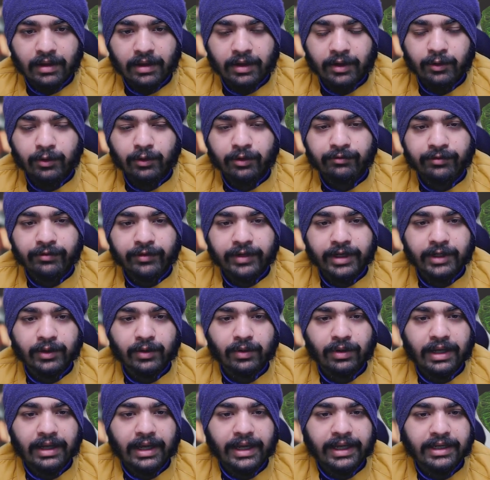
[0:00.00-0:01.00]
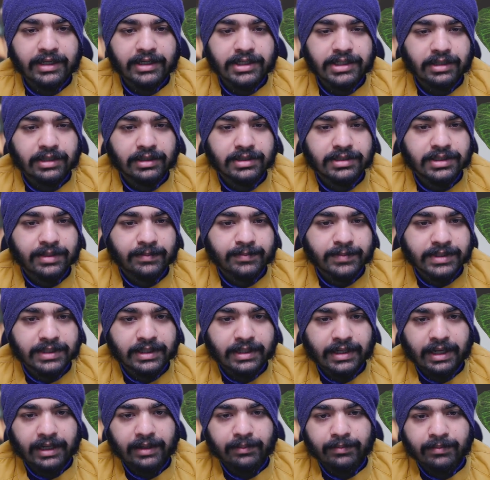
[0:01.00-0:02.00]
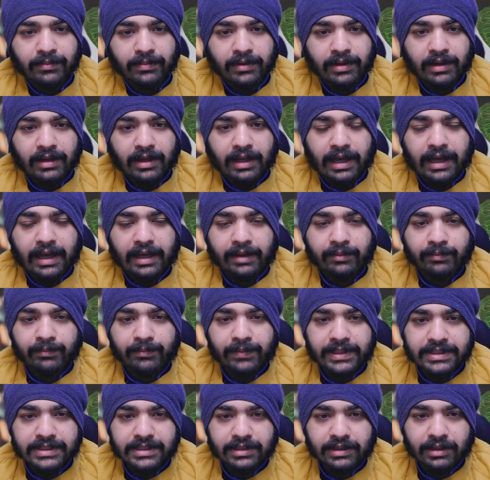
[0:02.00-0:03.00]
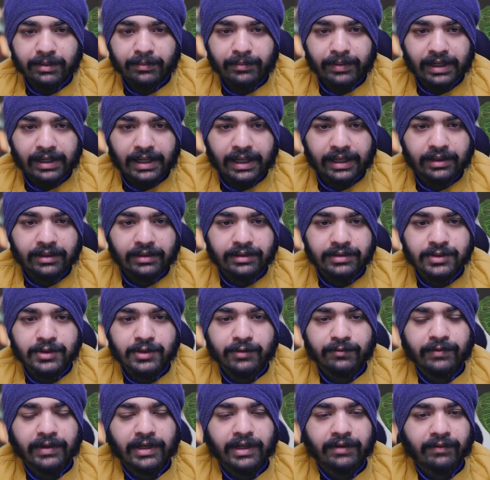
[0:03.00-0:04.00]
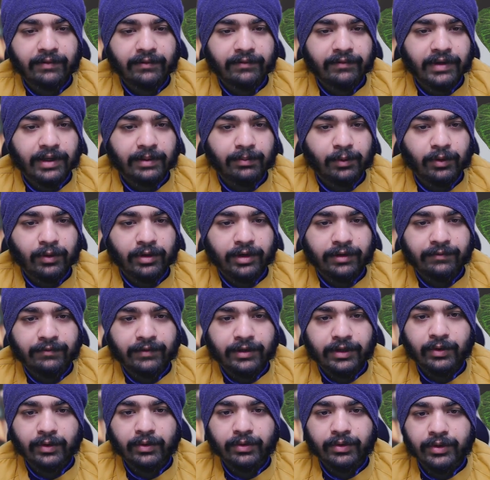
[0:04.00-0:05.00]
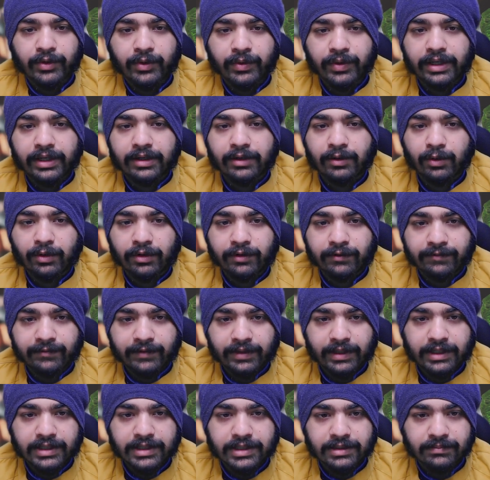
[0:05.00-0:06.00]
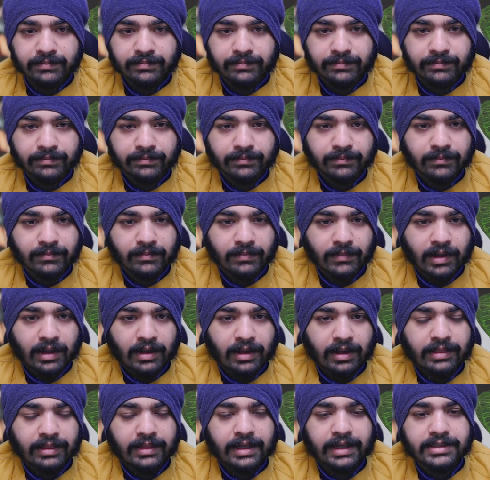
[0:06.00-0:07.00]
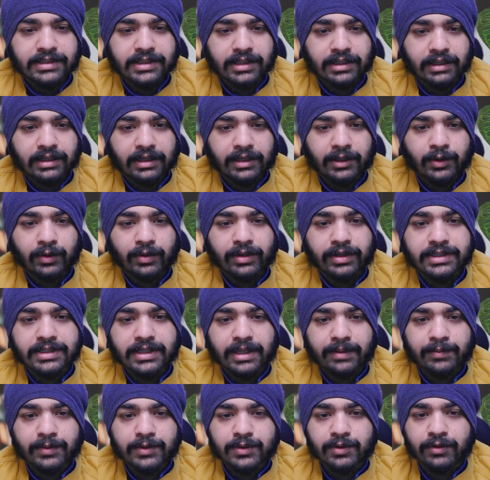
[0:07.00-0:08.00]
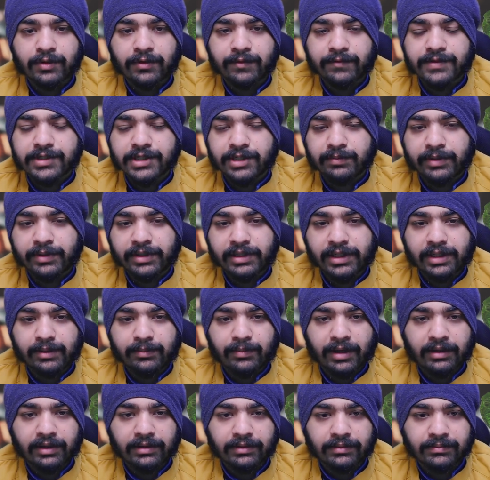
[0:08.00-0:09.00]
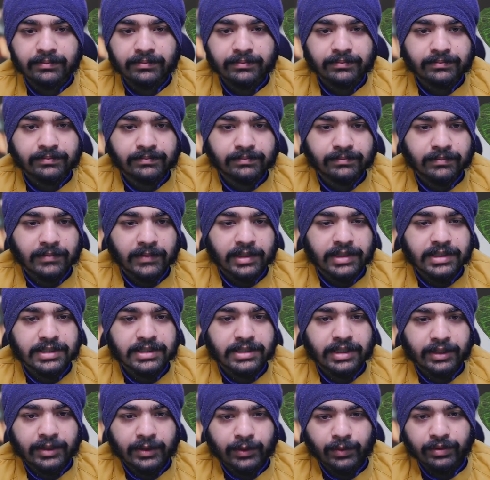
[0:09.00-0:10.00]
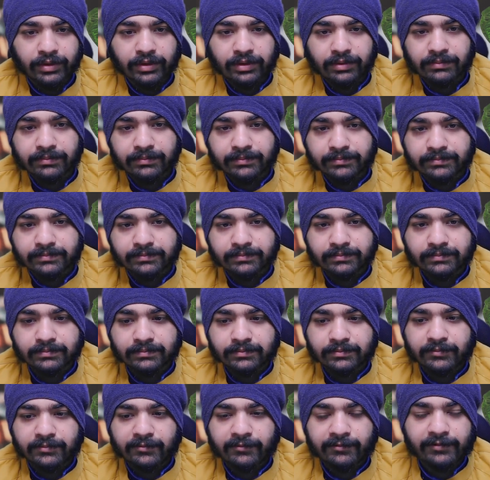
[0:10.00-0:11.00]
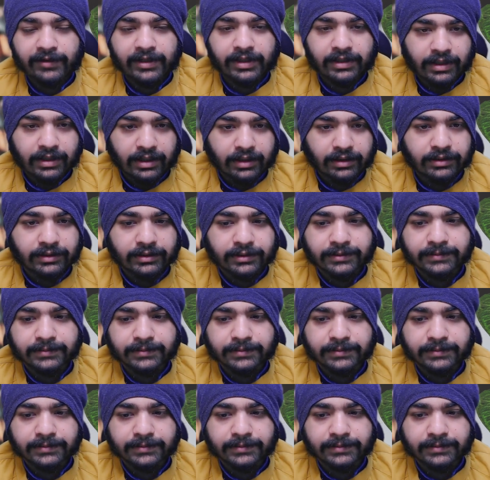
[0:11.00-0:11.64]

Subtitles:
Don't forget to like, share, subscribe, and please hit the bell icon so whenever we upload a video, you get a notification. That's it in today's episode of German Ki Baat. Stay tuned. Vielen Dank.